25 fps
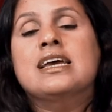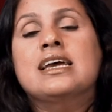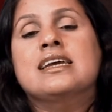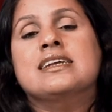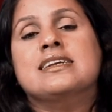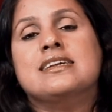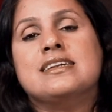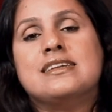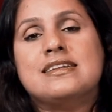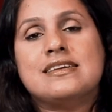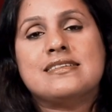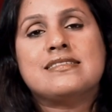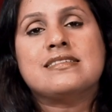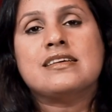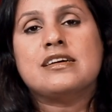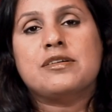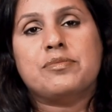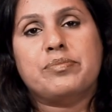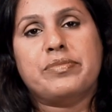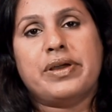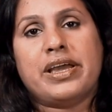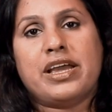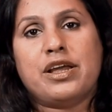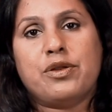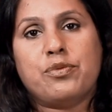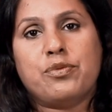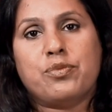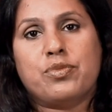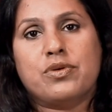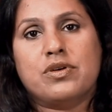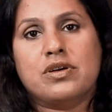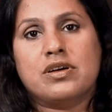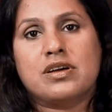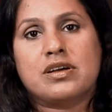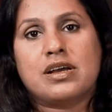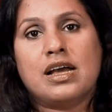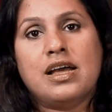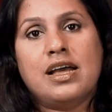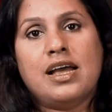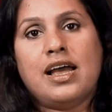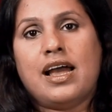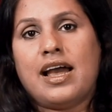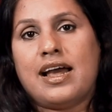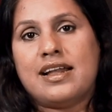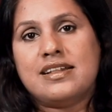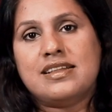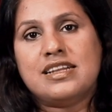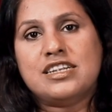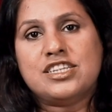She does her main work, and